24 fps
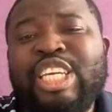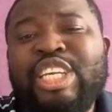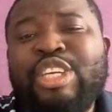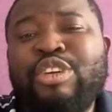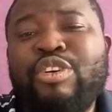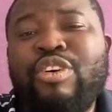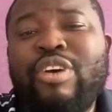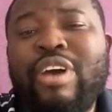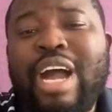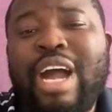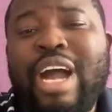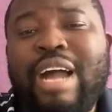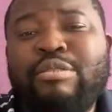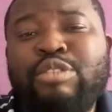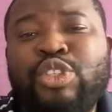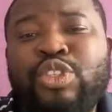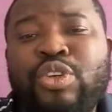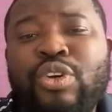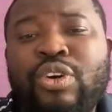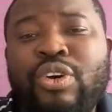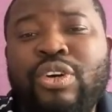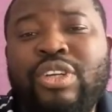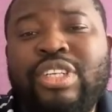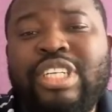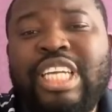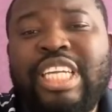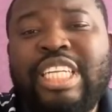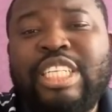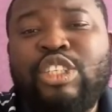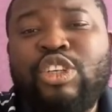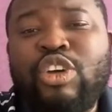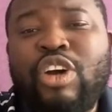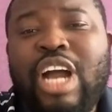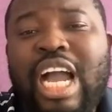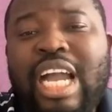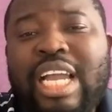you have shown in
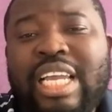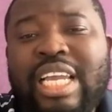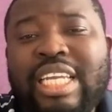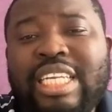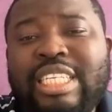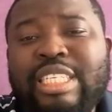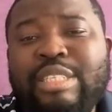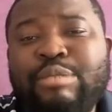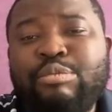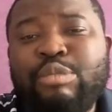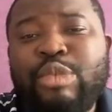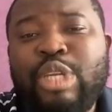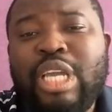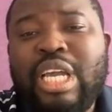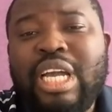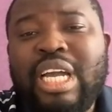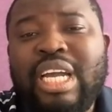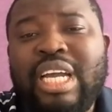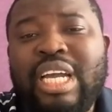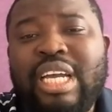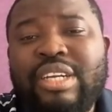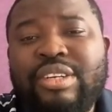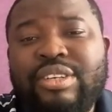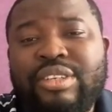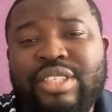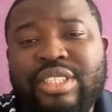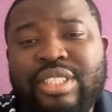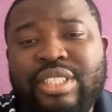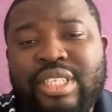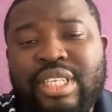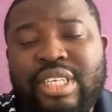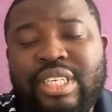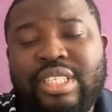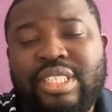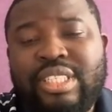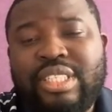your academia and
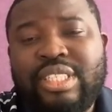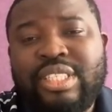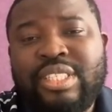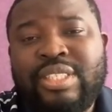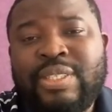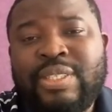research.